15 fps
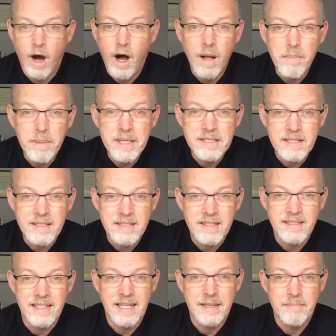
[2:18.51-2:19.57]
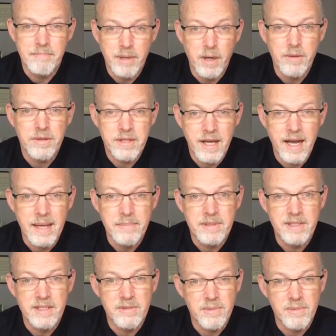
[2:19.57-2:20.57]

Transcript: All businesses need both types.